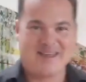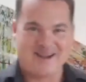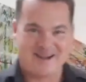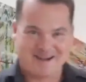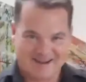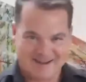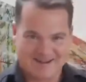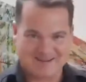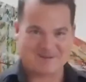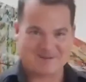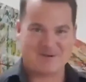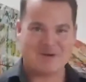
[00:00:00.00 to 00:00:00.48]

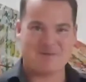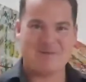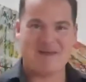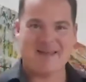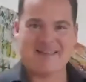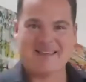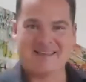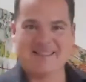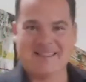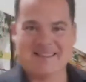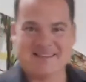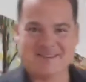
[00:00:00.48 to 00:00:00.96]
and we're
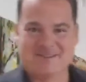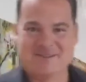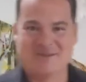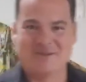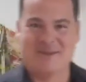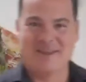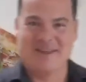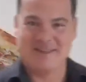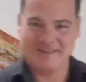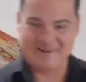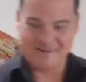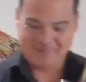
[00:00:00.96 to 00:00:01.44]
making this
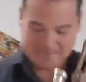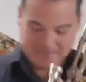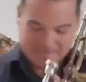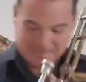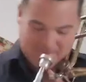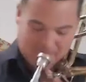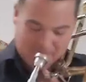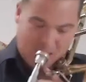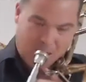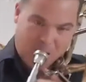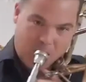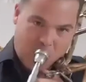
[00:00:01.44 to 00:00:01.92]
together.
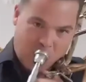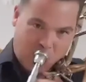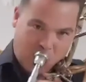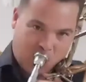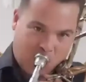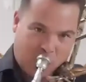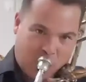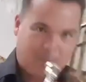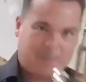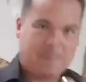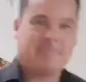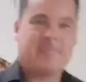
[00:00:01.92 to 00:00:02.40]

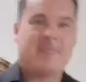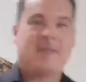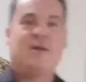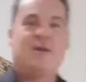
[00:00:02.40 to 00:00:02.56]
Here we